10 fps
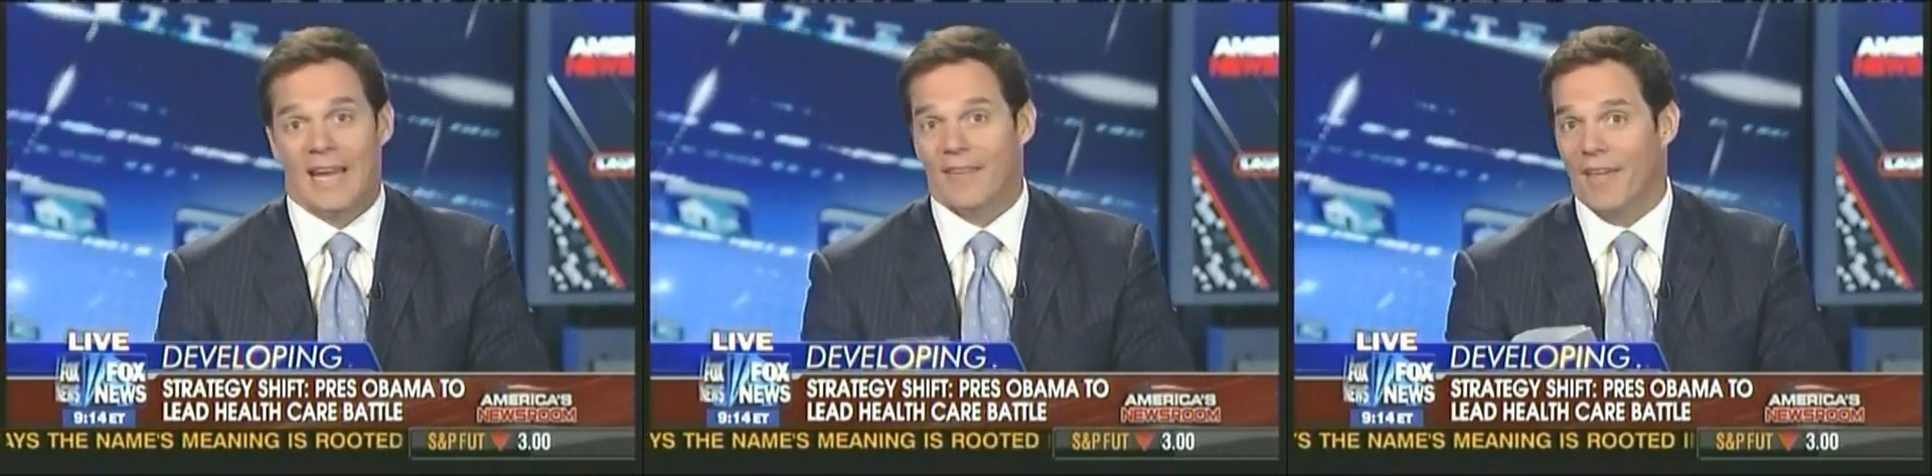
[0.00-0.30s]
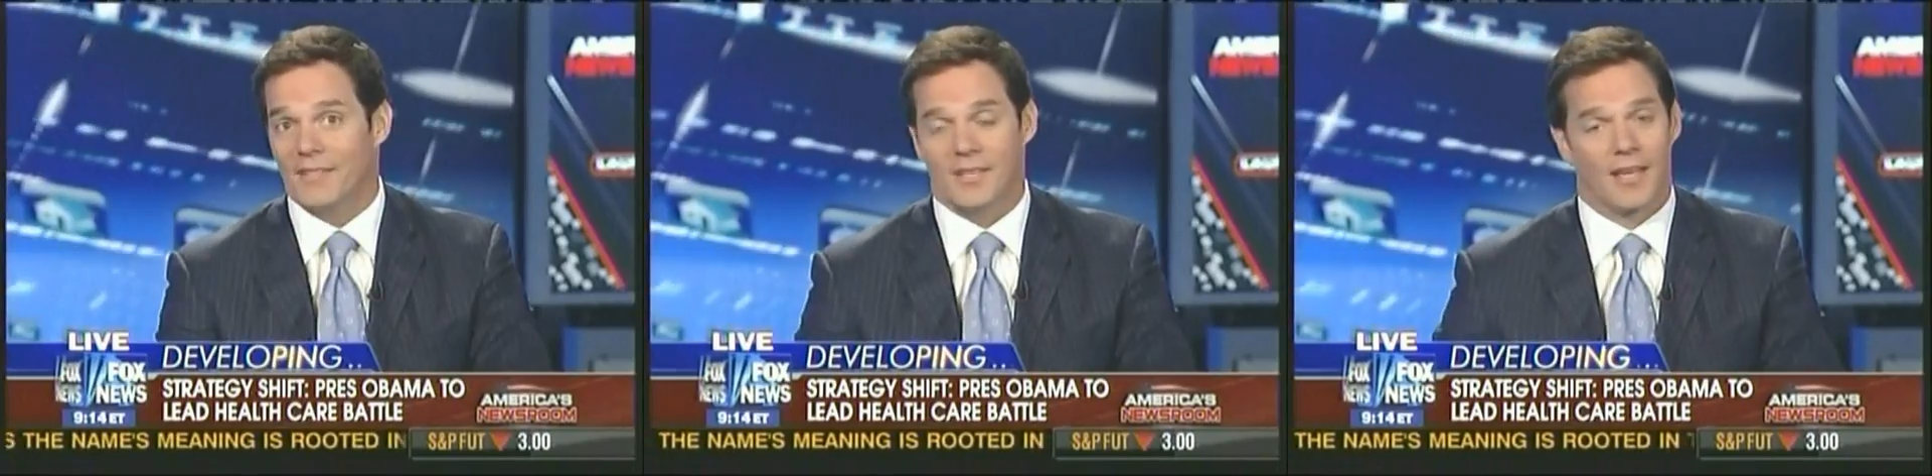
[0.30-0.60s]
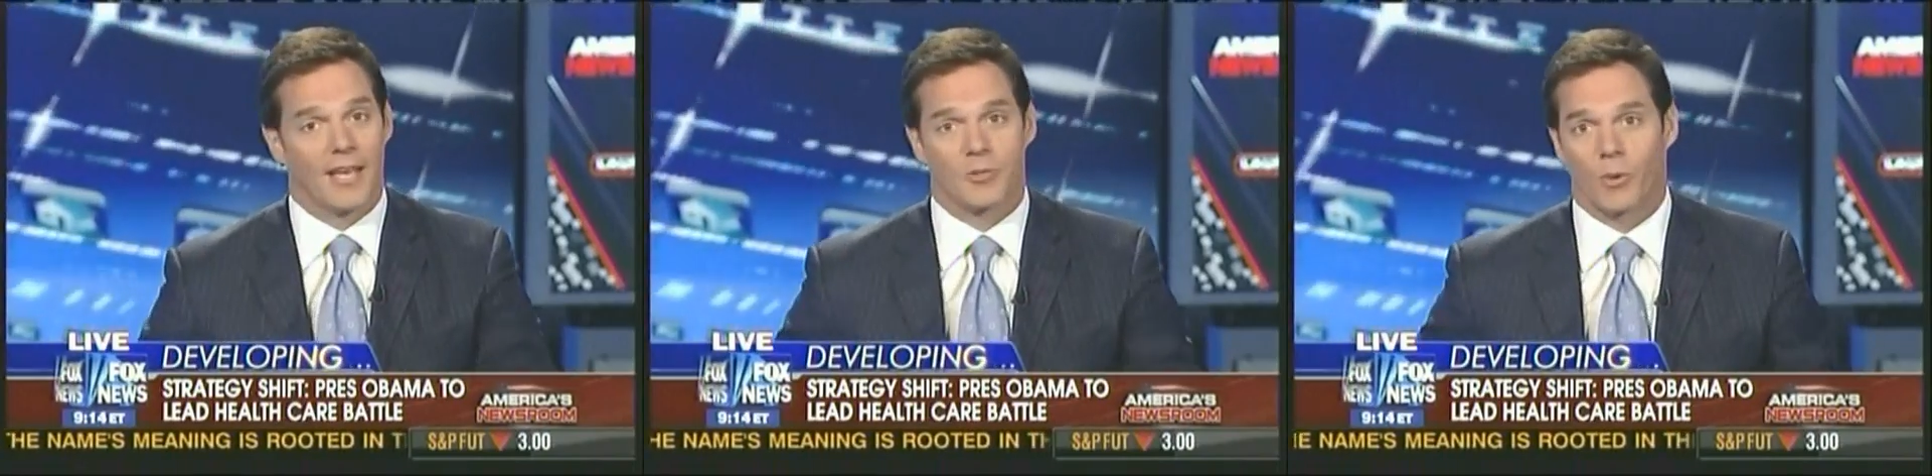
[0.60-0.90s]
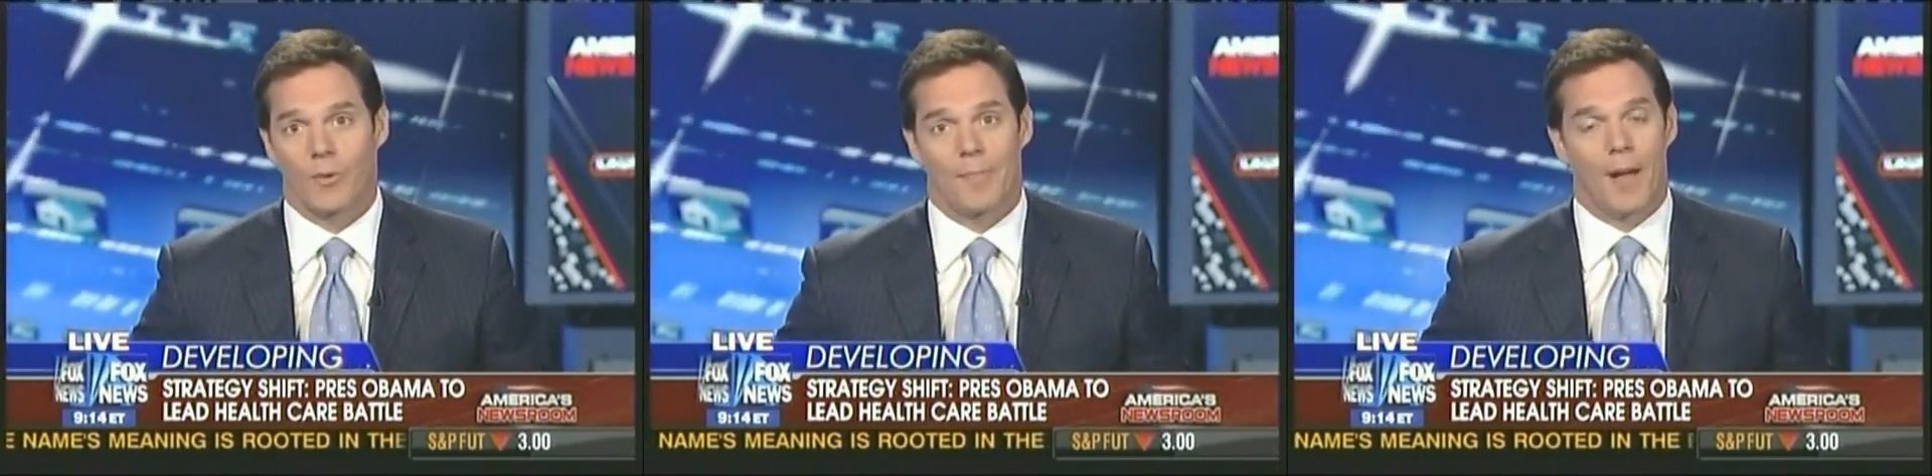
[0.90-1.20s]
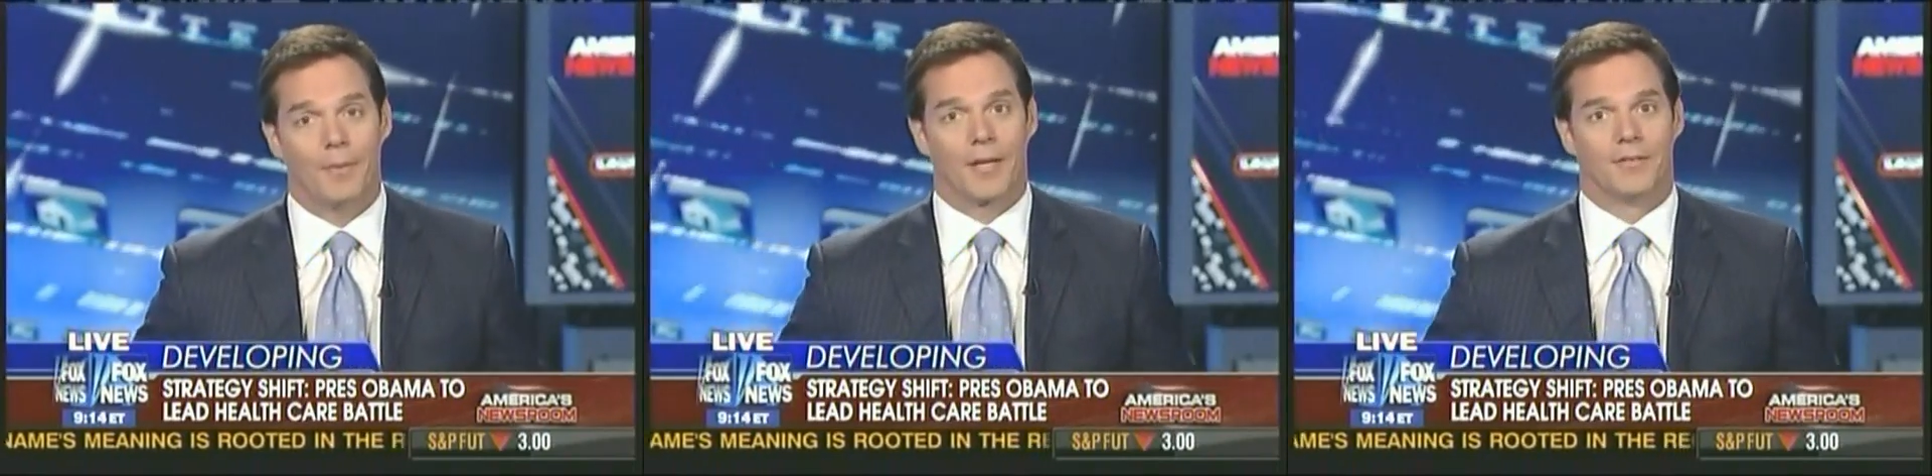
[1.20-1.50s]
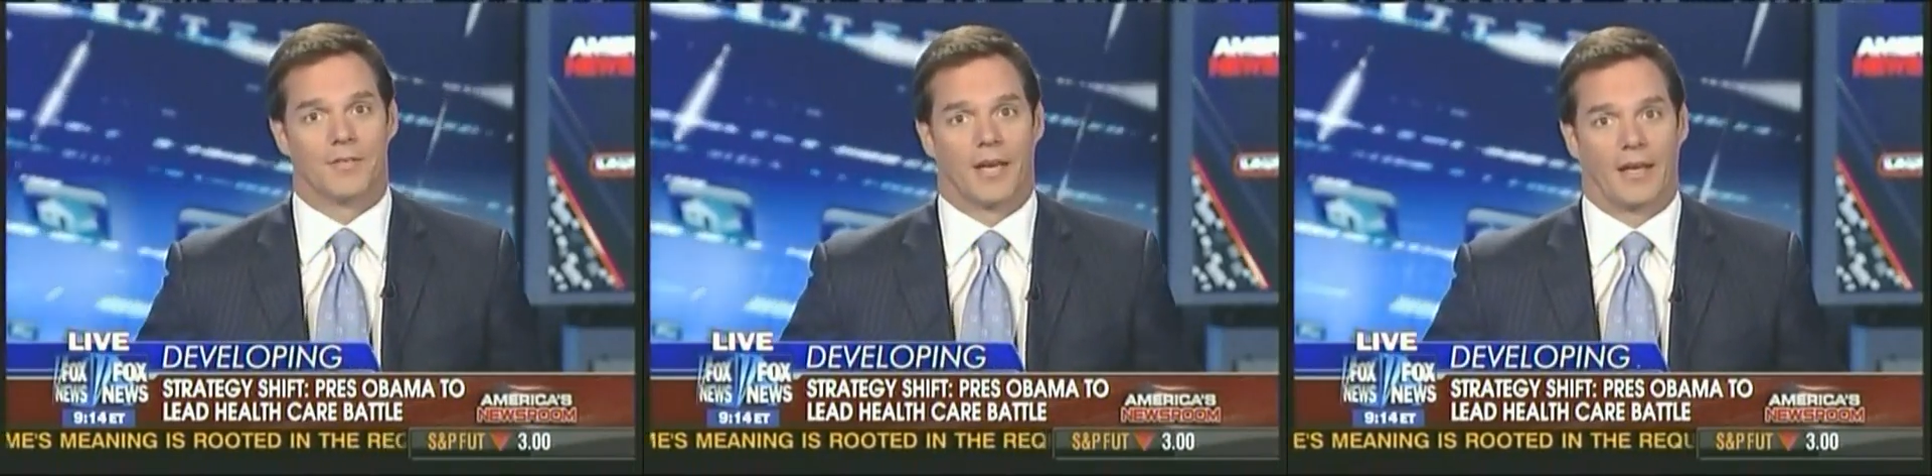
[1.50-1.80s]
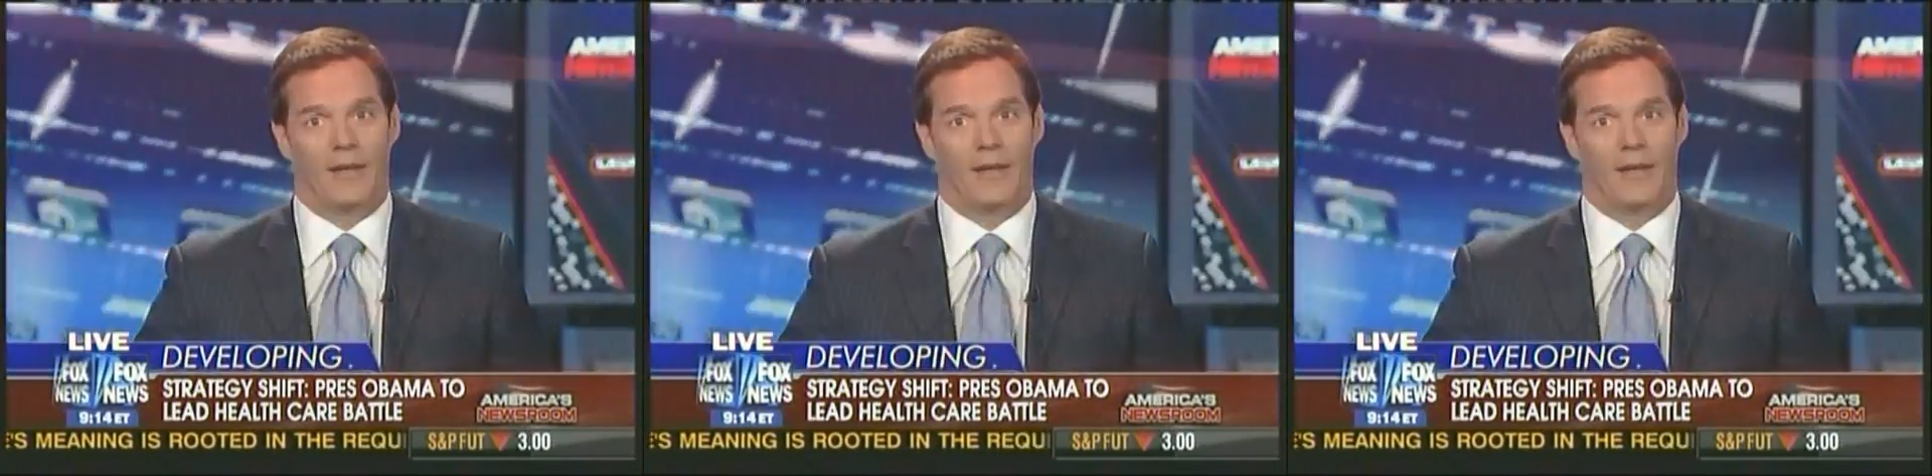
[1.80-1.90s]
If that's the case, what do Republicans say?